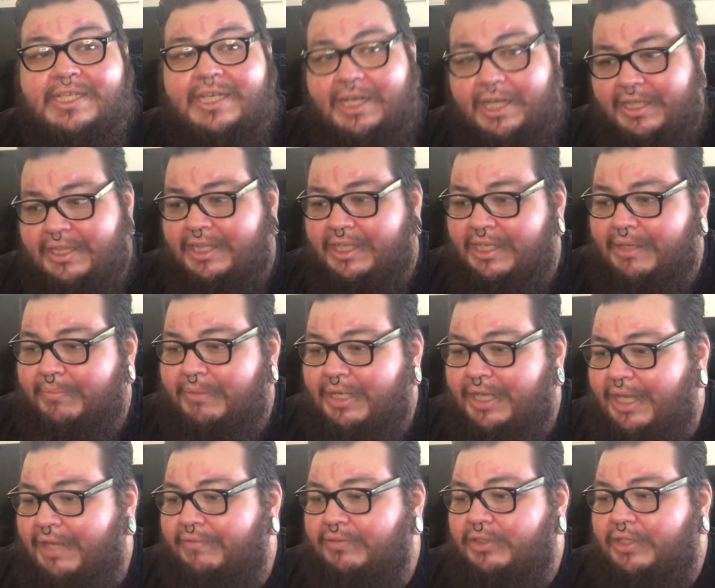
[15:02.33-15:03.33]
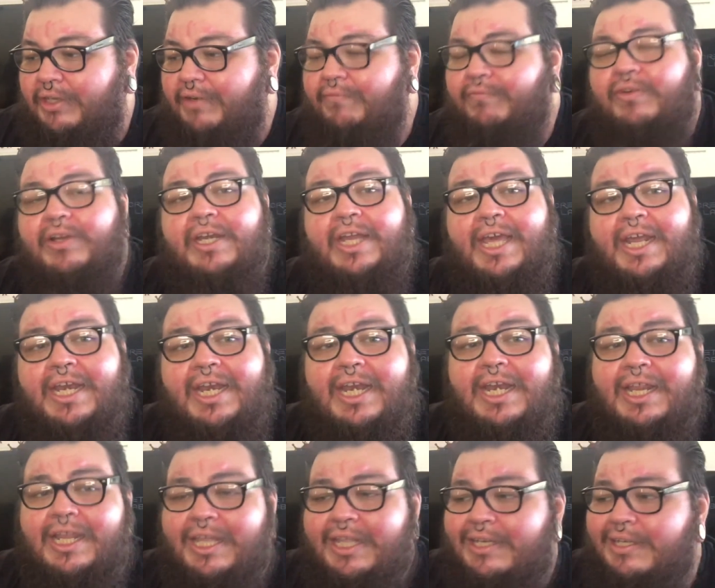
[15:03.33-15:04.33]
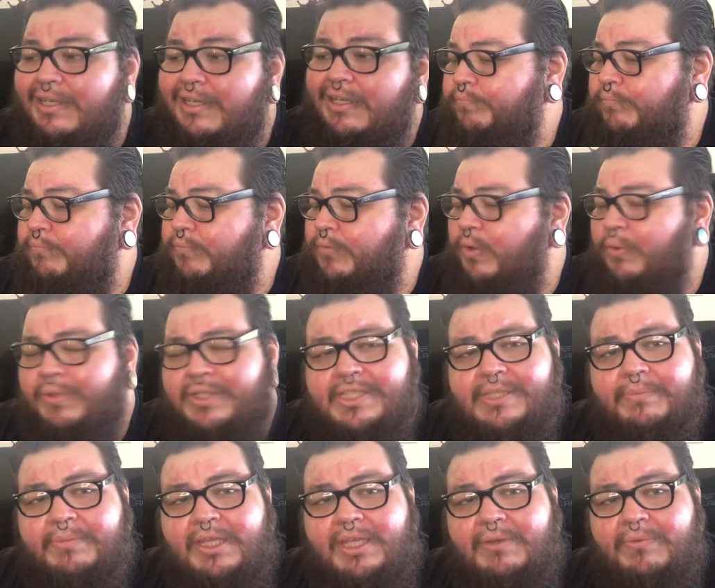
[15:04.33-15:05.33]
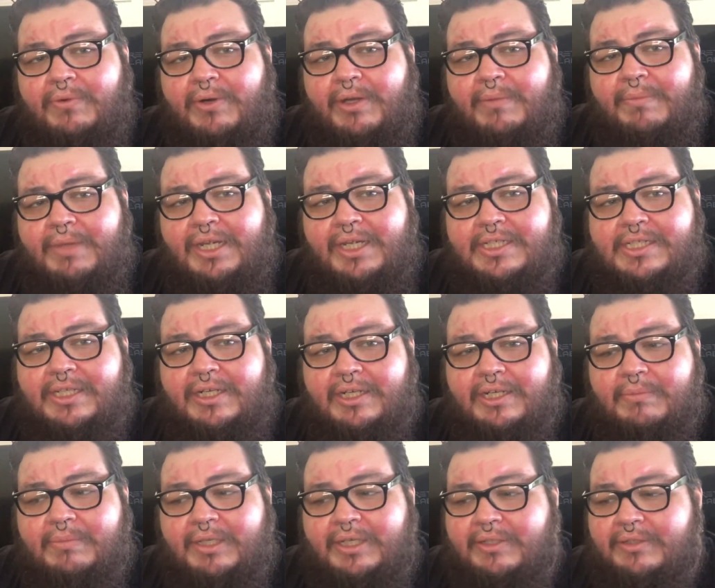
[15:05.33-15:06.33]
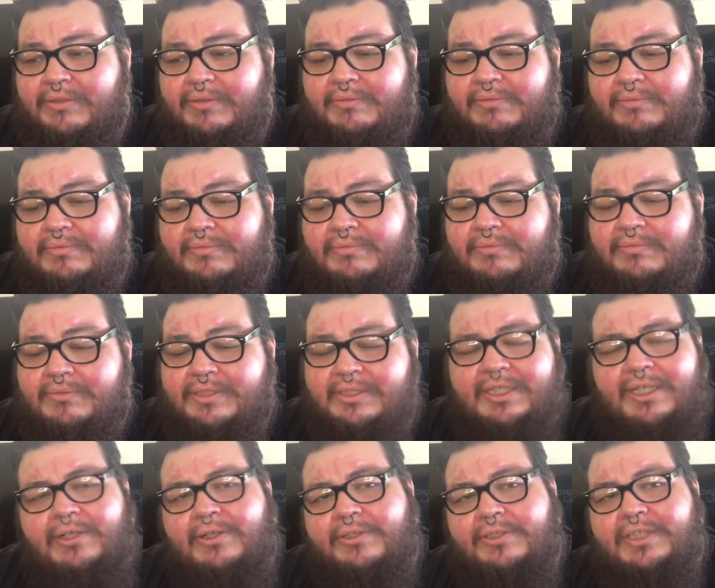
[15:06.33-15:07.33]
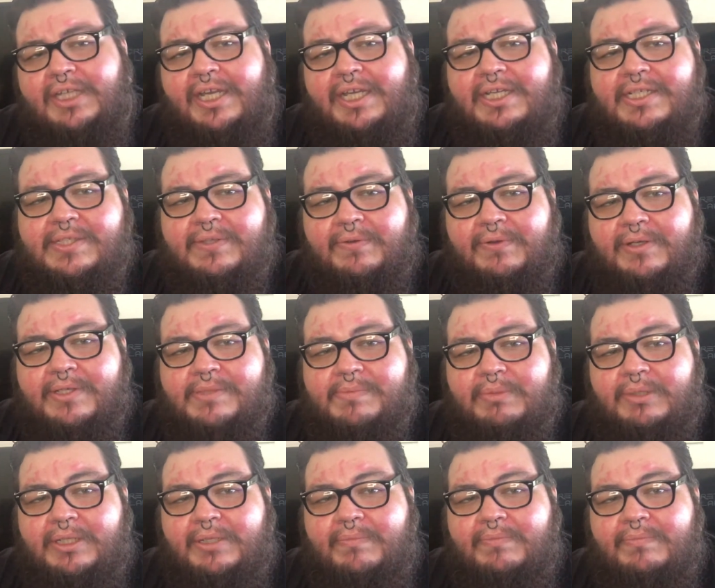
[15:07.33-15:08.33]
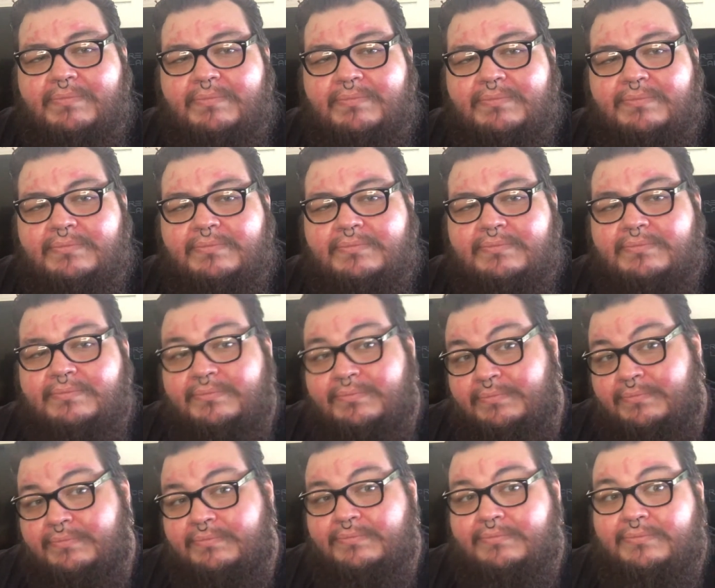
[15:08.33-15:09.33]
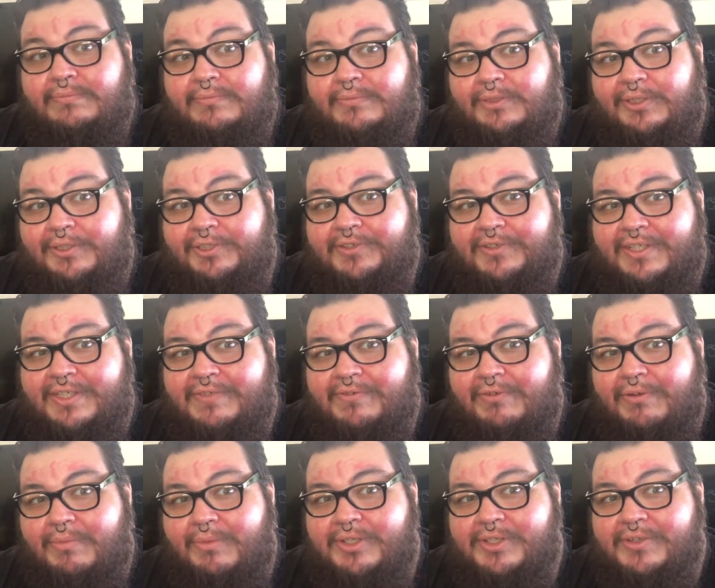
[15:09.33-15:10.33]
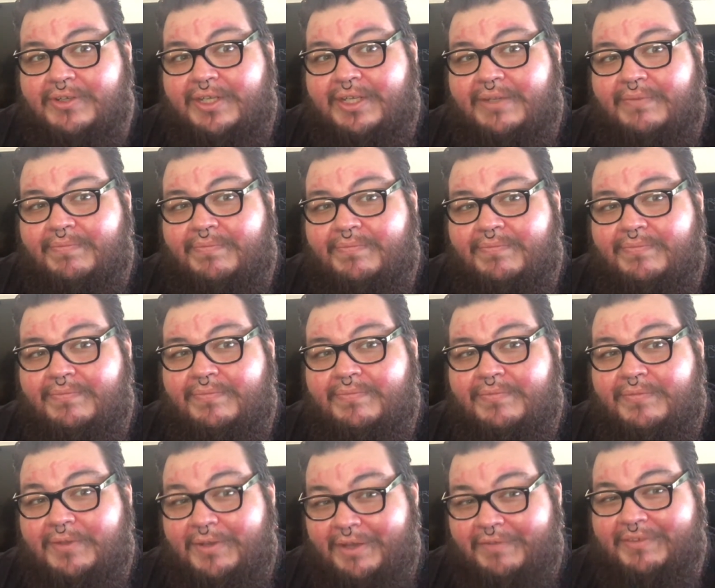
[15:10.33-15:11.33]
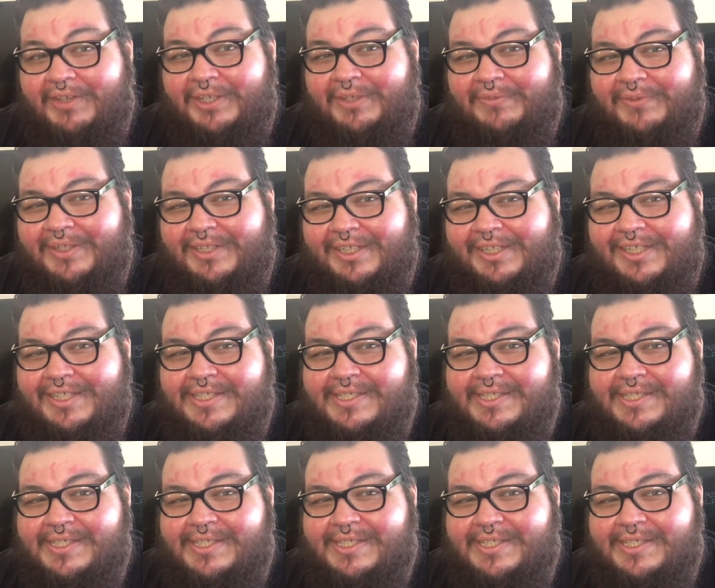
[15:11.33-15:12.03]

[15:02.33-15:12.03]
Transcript: and I think I'm going to have a lot of fun editing it. What's something you want me to talk about? It's not all dinosaurs, but it's all Transformers, right? You have a good one, guys.